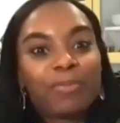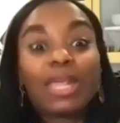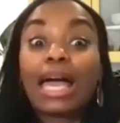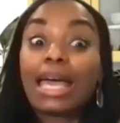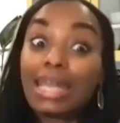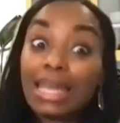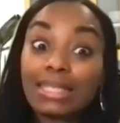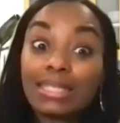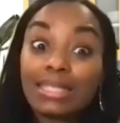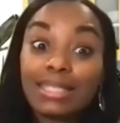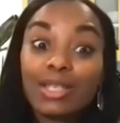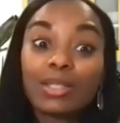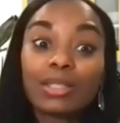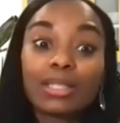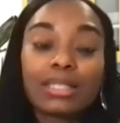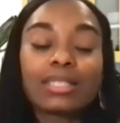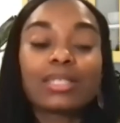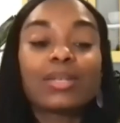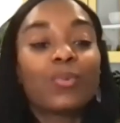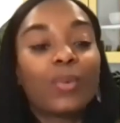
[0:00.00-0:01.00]
and I still
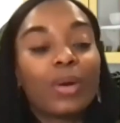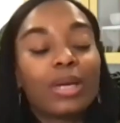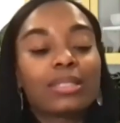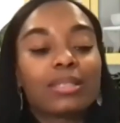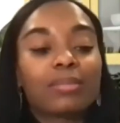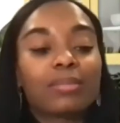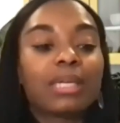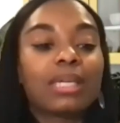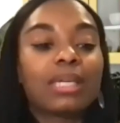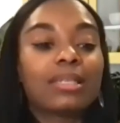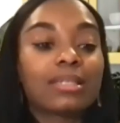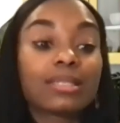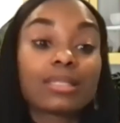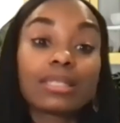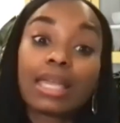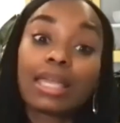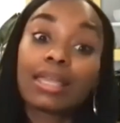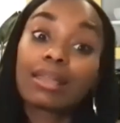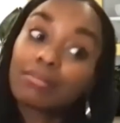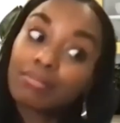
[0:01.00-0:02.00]
listed ways and means as
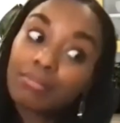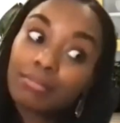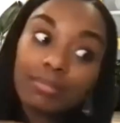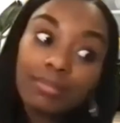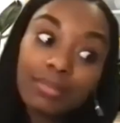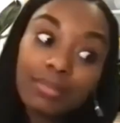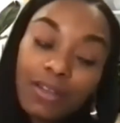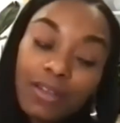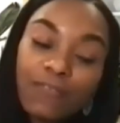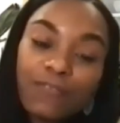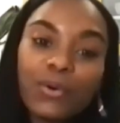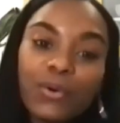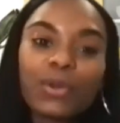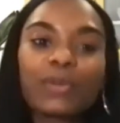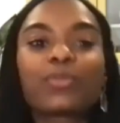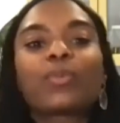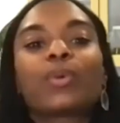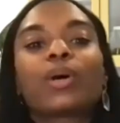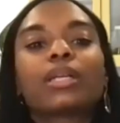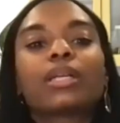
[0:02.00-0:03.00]
like a
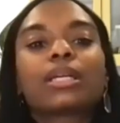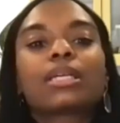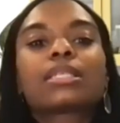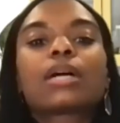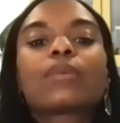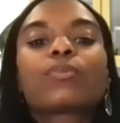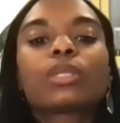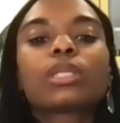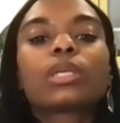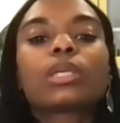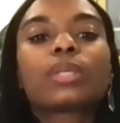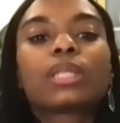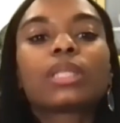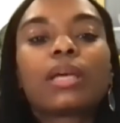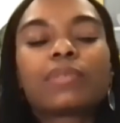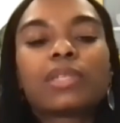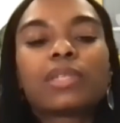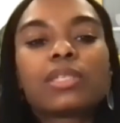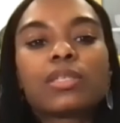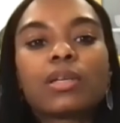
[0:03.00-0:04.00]
fourth one because I really would
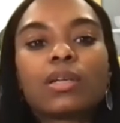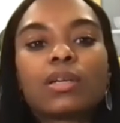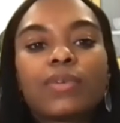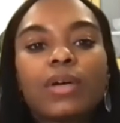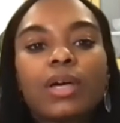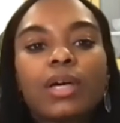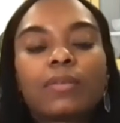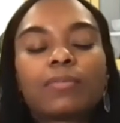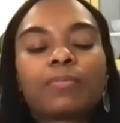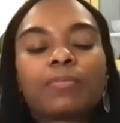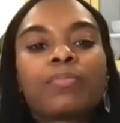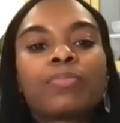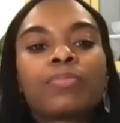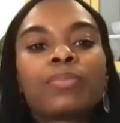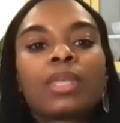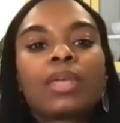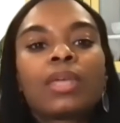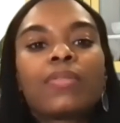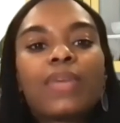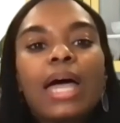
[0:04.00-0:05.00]
love to serve on
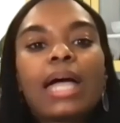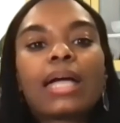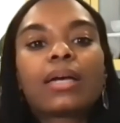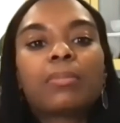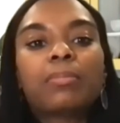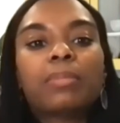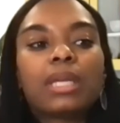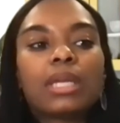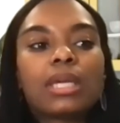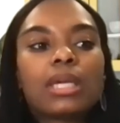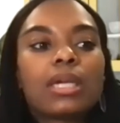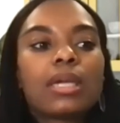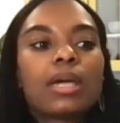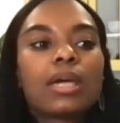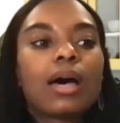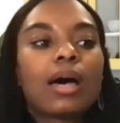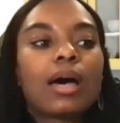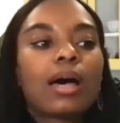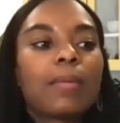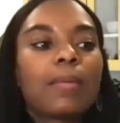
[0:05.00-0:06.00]
that committee.
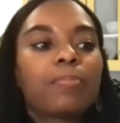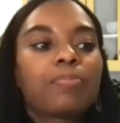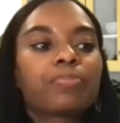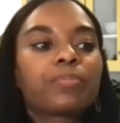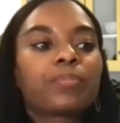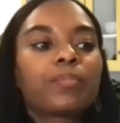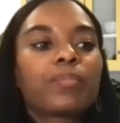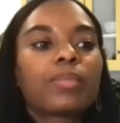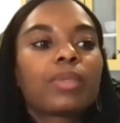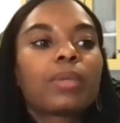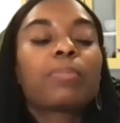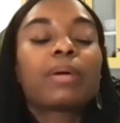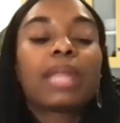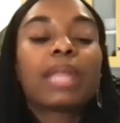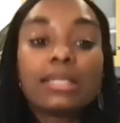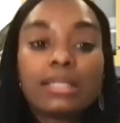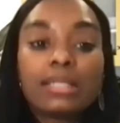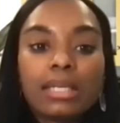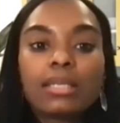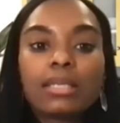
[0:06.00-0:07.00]
Um, but
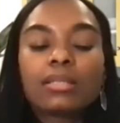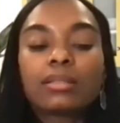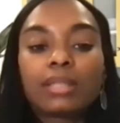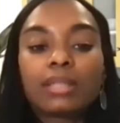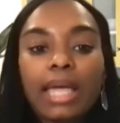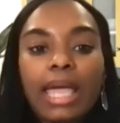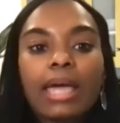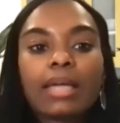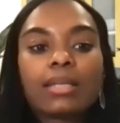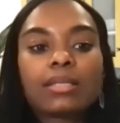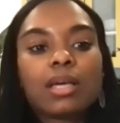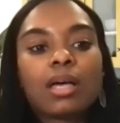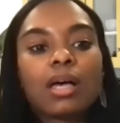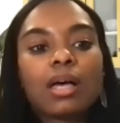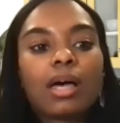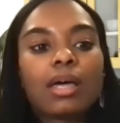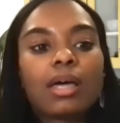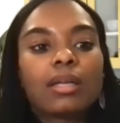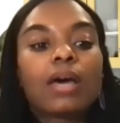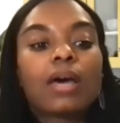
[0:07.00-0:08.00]
I did land
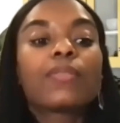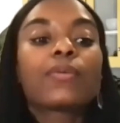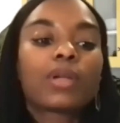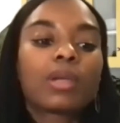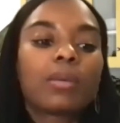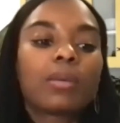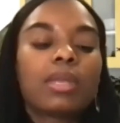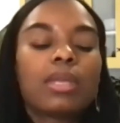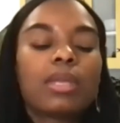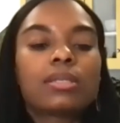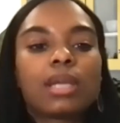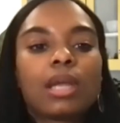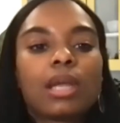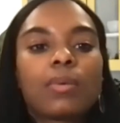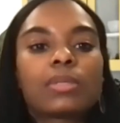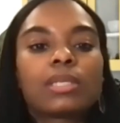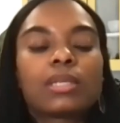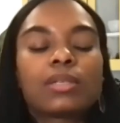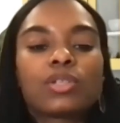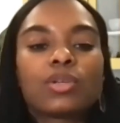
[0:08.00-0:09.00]
on other committees that I
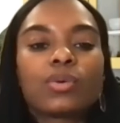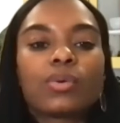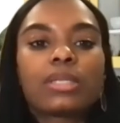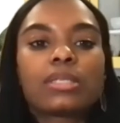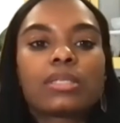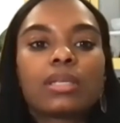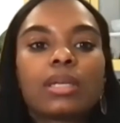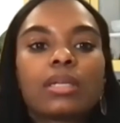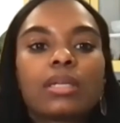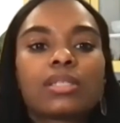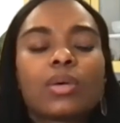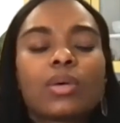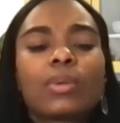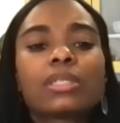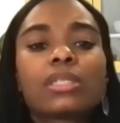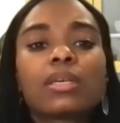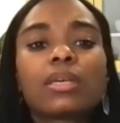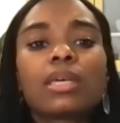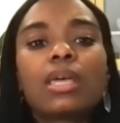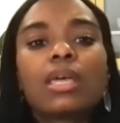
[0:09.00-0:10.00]
was interested in. So
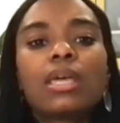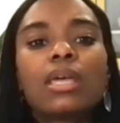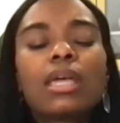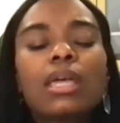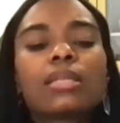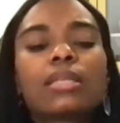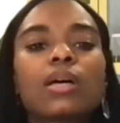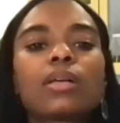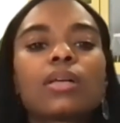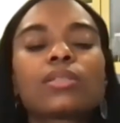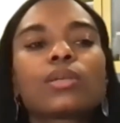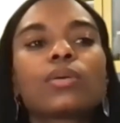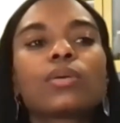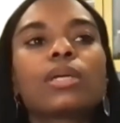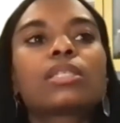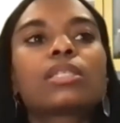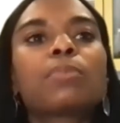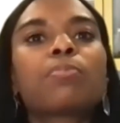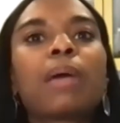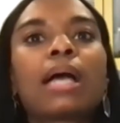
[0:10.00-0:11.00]
it's a it's also
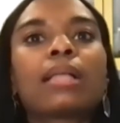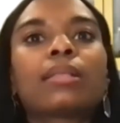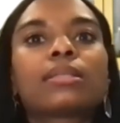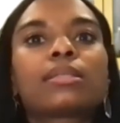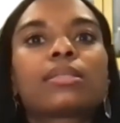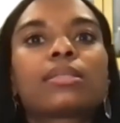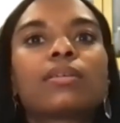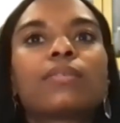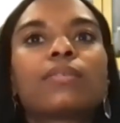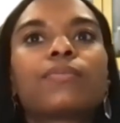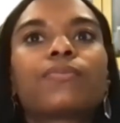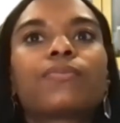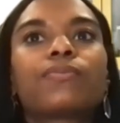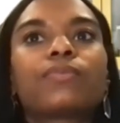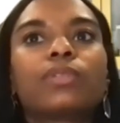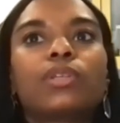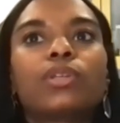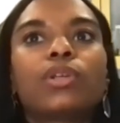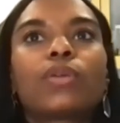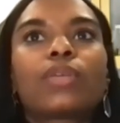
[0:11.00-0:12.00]
it's a balance of
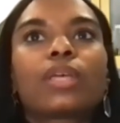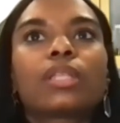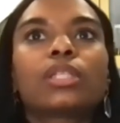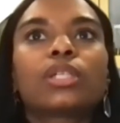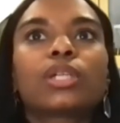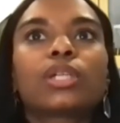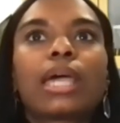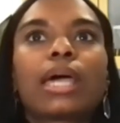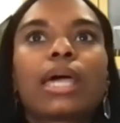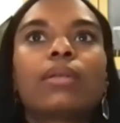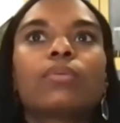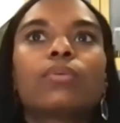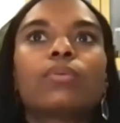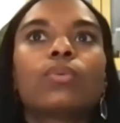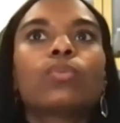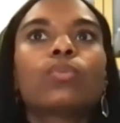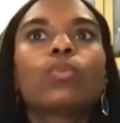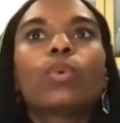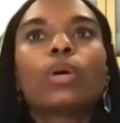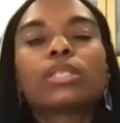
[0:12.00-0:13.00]
you know they look at
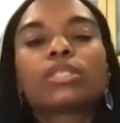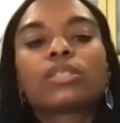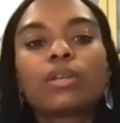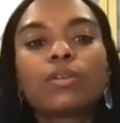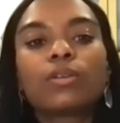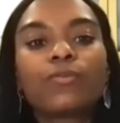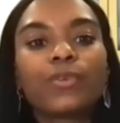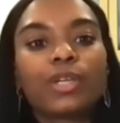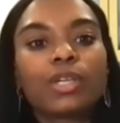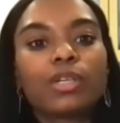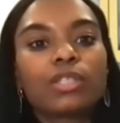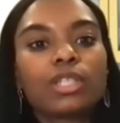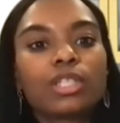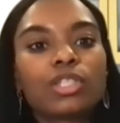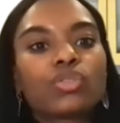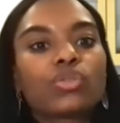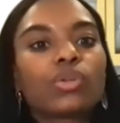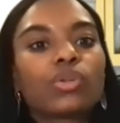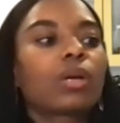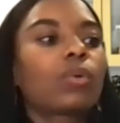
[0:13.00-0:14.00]
what's good for your
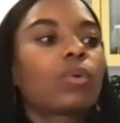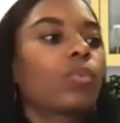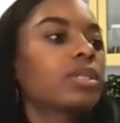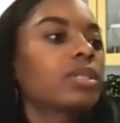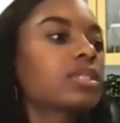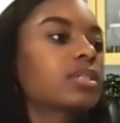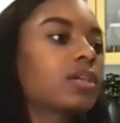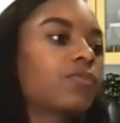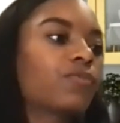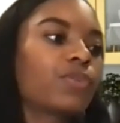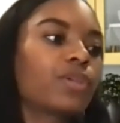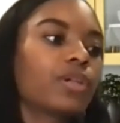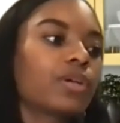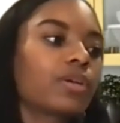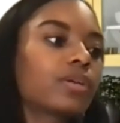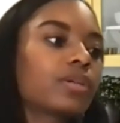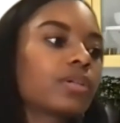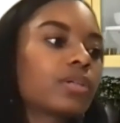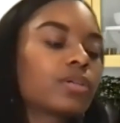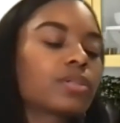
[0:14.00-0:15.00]
district, what's good for
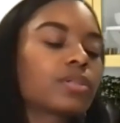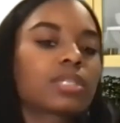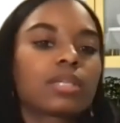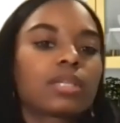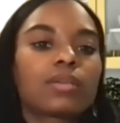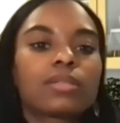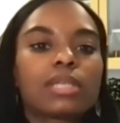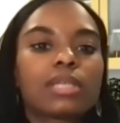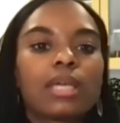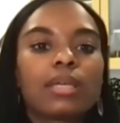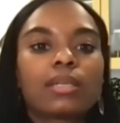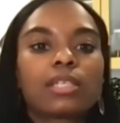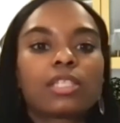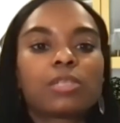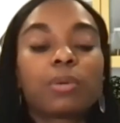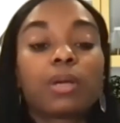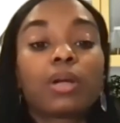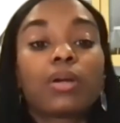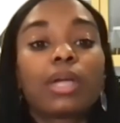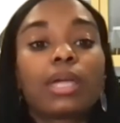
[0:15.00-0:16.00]
your your skill set and
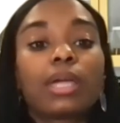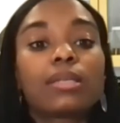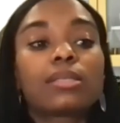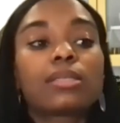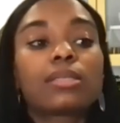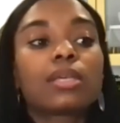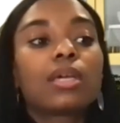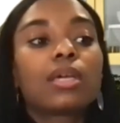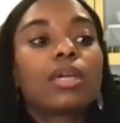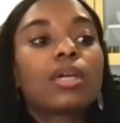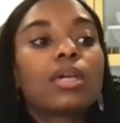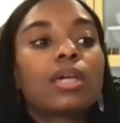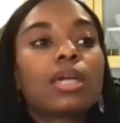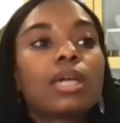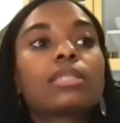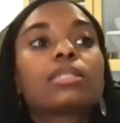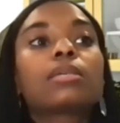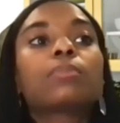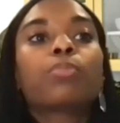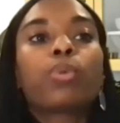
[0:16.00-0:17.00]
experience.
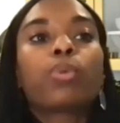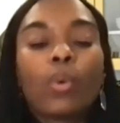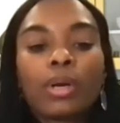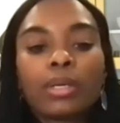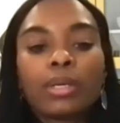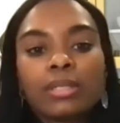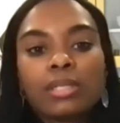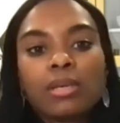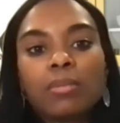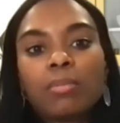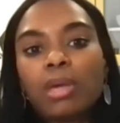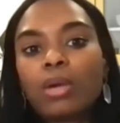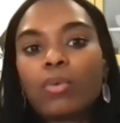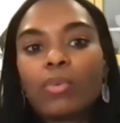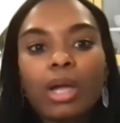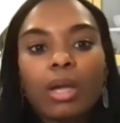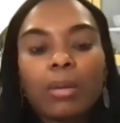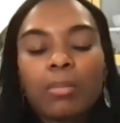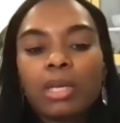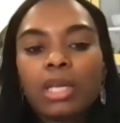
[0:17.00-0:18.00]
It's important to make
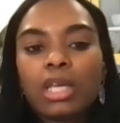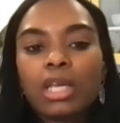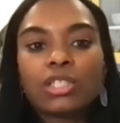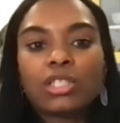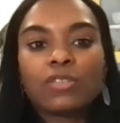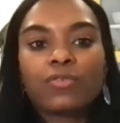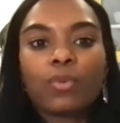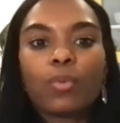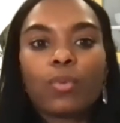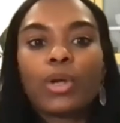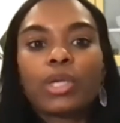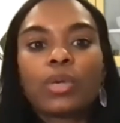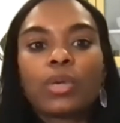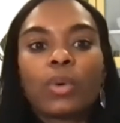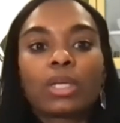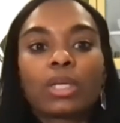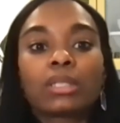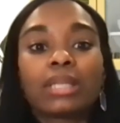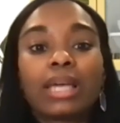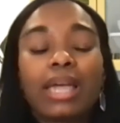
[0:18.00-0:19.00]
recommendations for where you
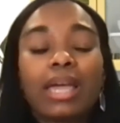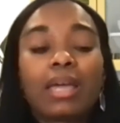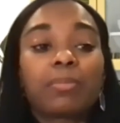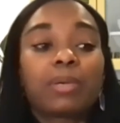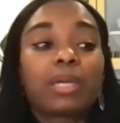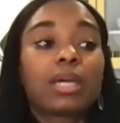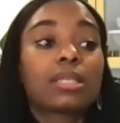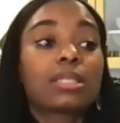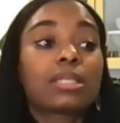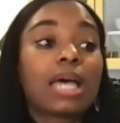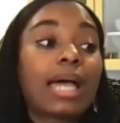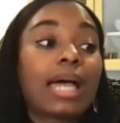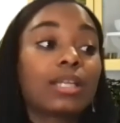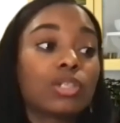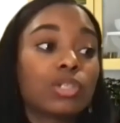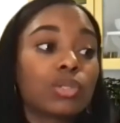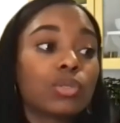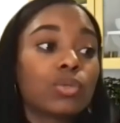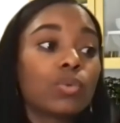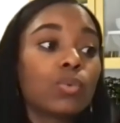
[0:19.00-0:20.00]
want to land because I
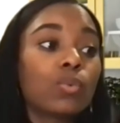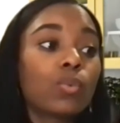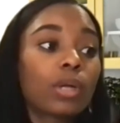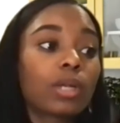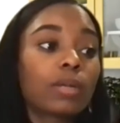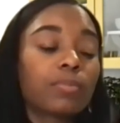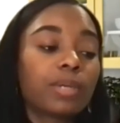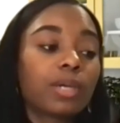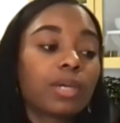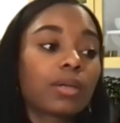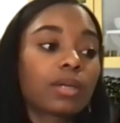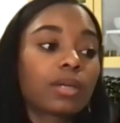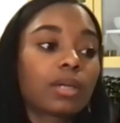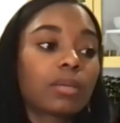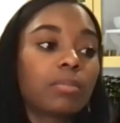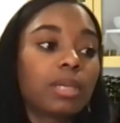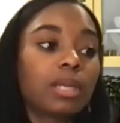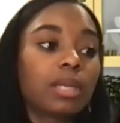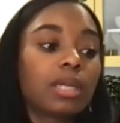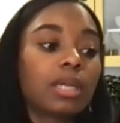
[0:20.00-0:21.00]
do want to be on a
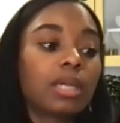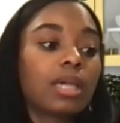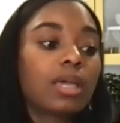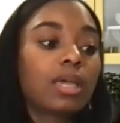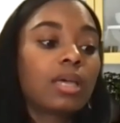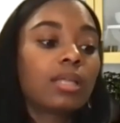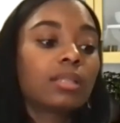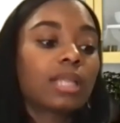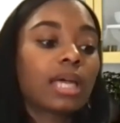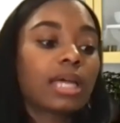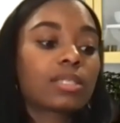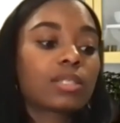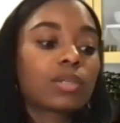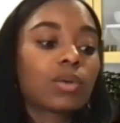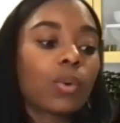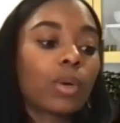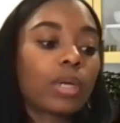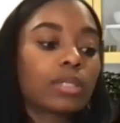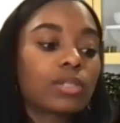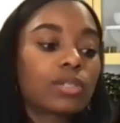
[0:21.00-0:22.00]
committee that's
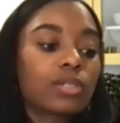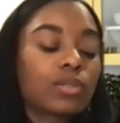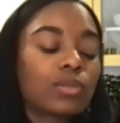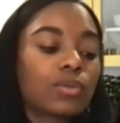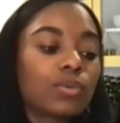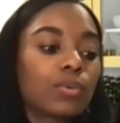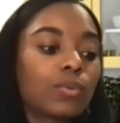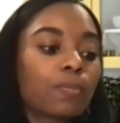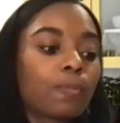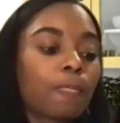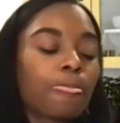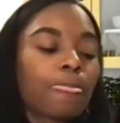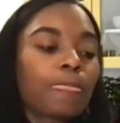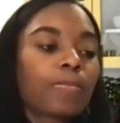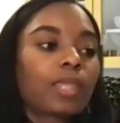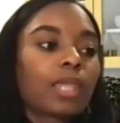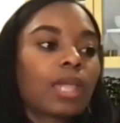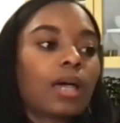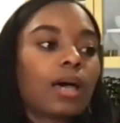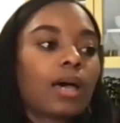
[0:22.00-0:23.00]
going to
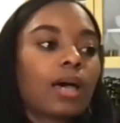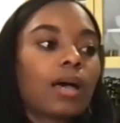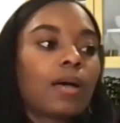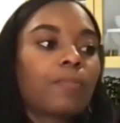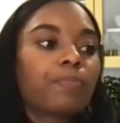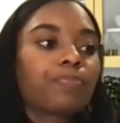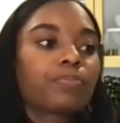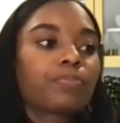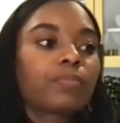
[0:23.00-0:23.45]
um,